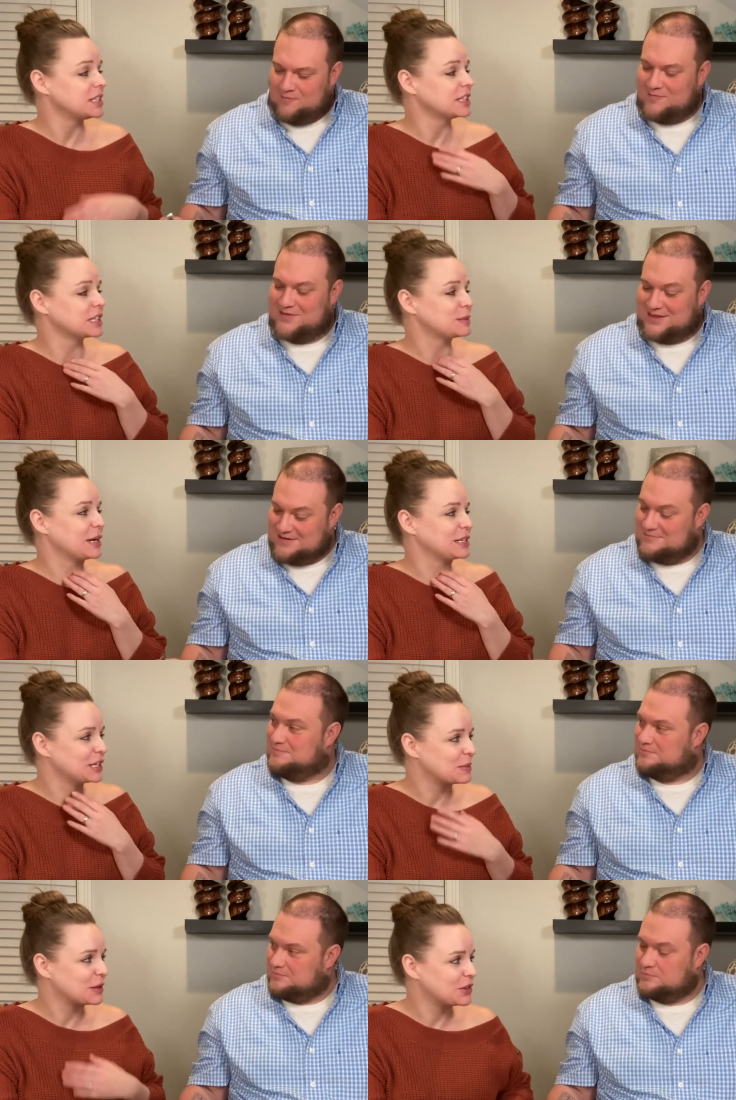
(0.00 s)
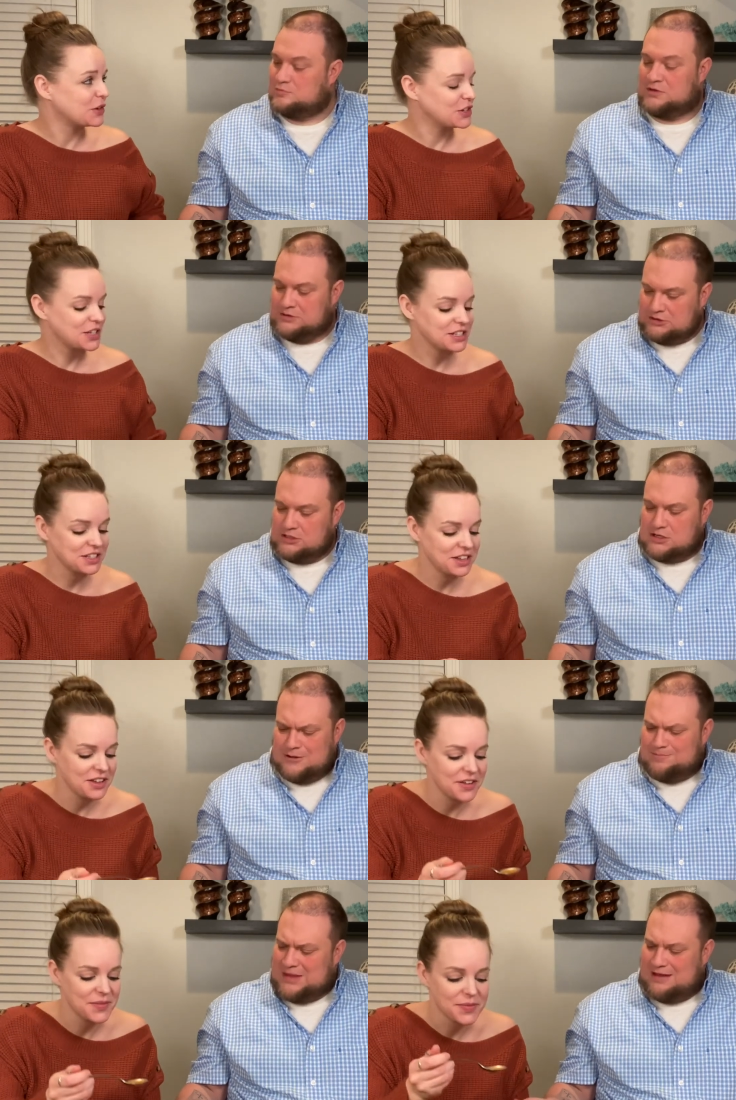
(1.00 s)
Speaker 1: the spicy on my throat. Are you tasting it yet?
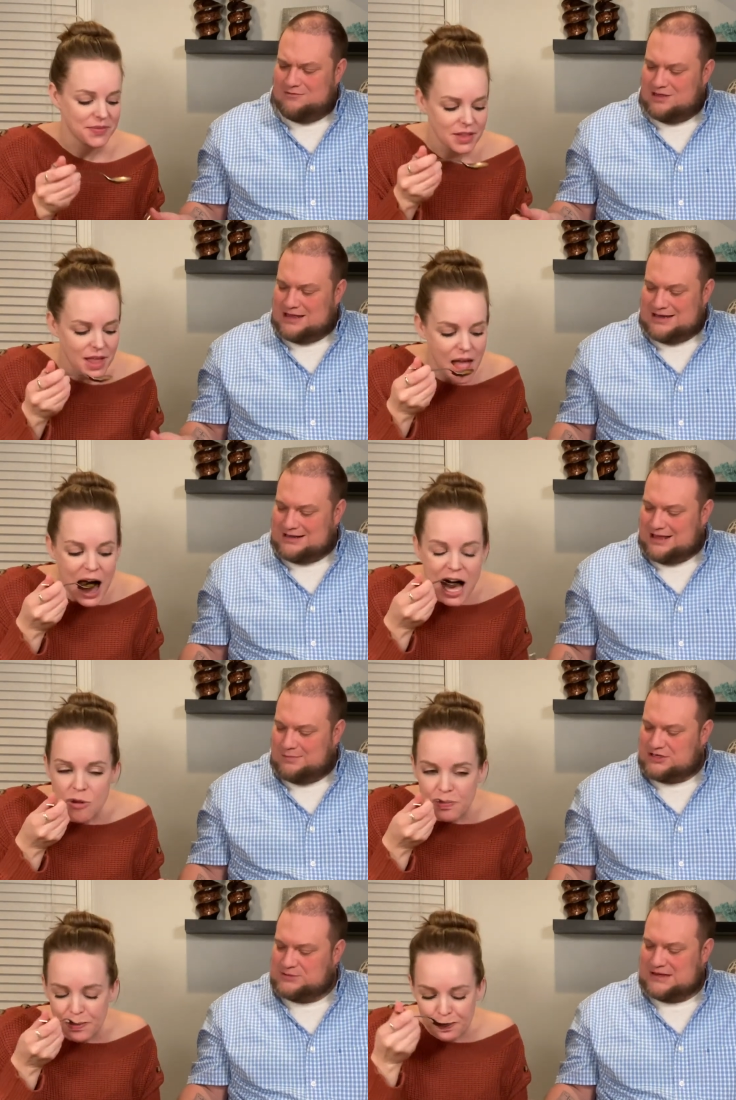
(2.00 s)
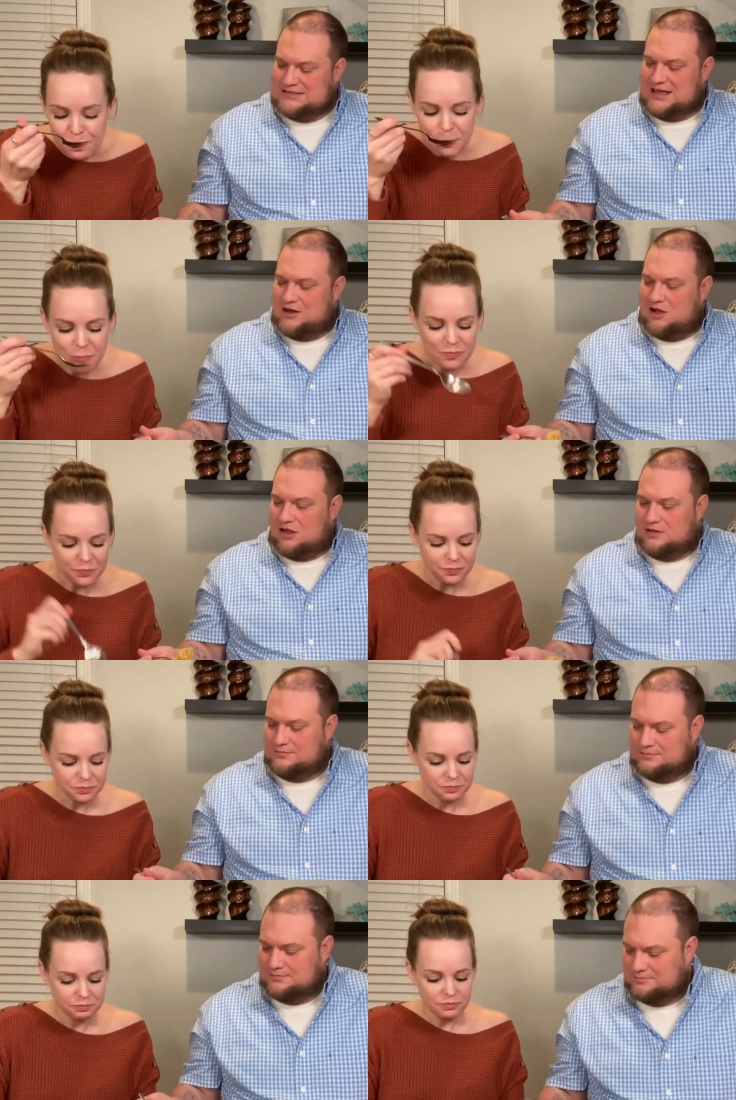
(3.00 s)
Speaker 2: I really didn't get much spicy at all.
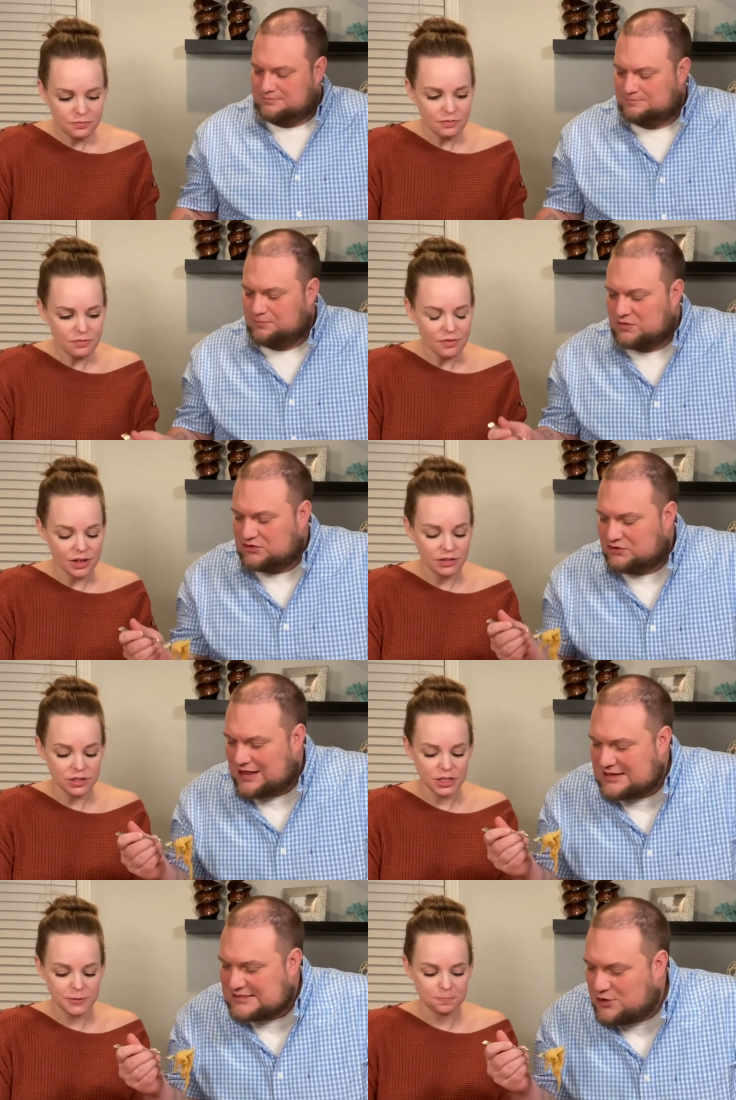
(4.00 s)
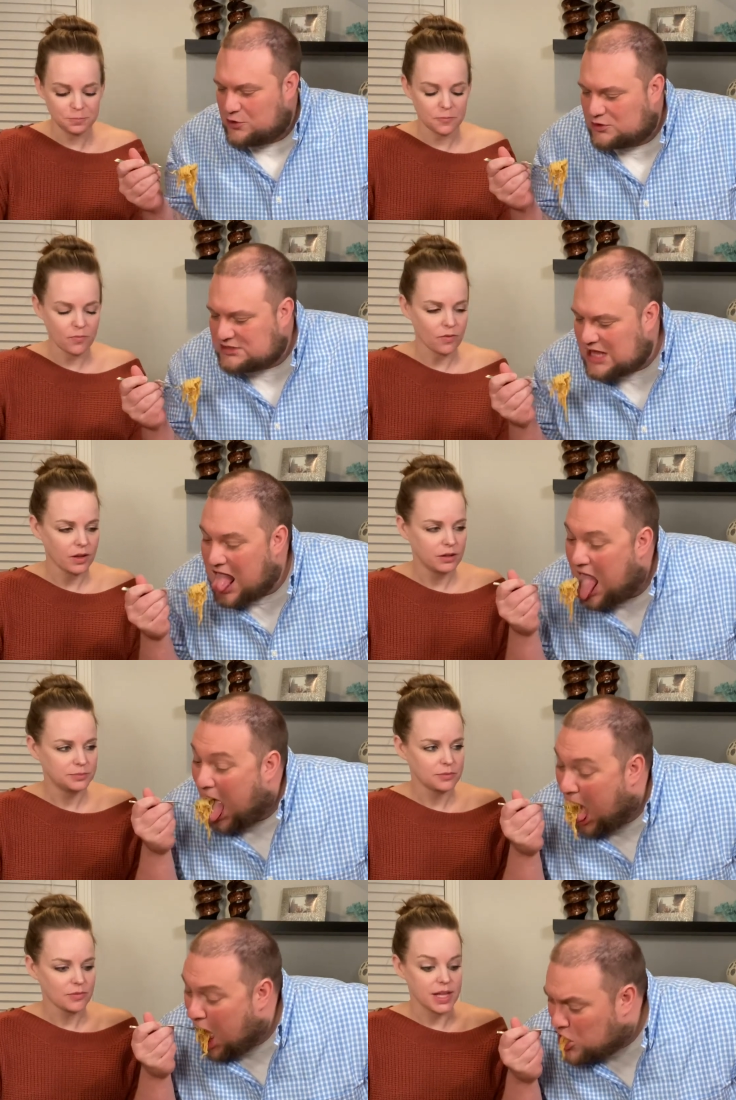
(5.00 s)
Let's try these noodles.
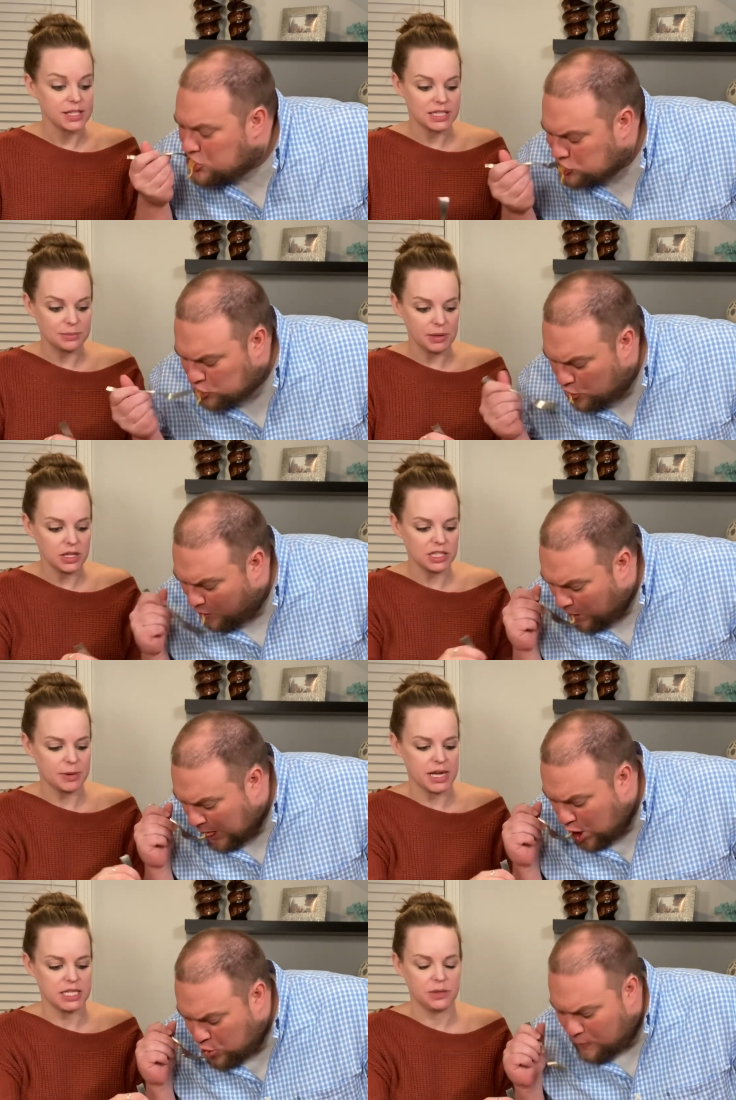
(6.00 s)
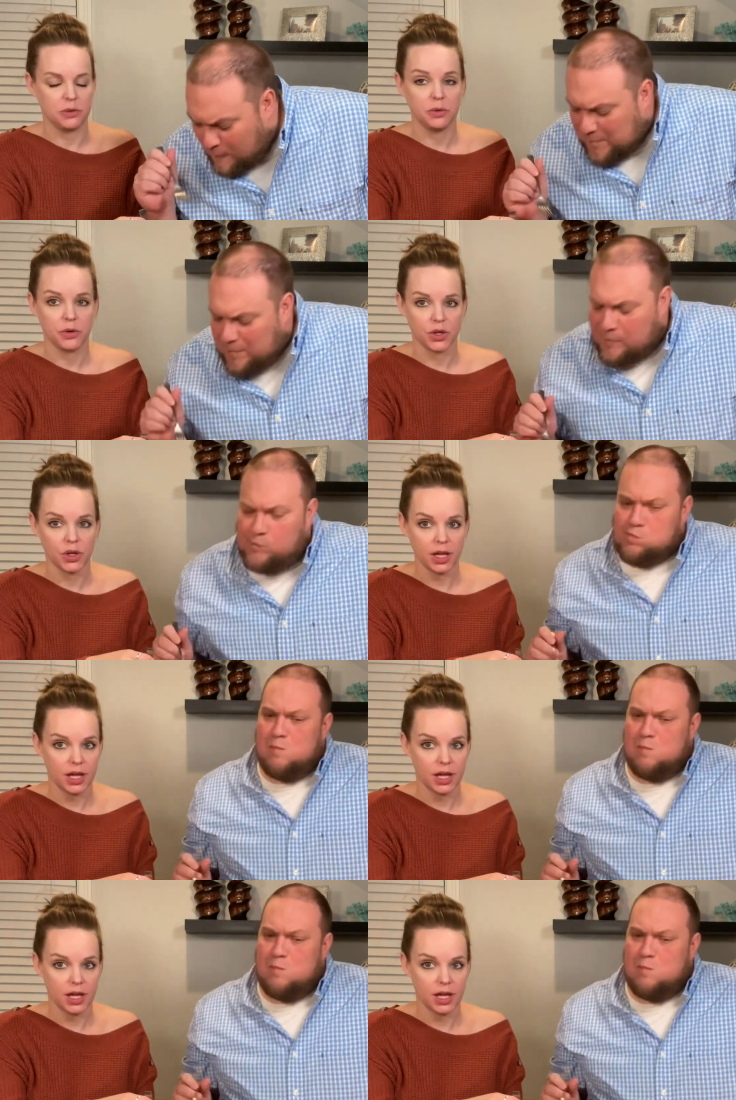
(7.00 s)
Speaker 1: It smelled spicy when we were cooking it.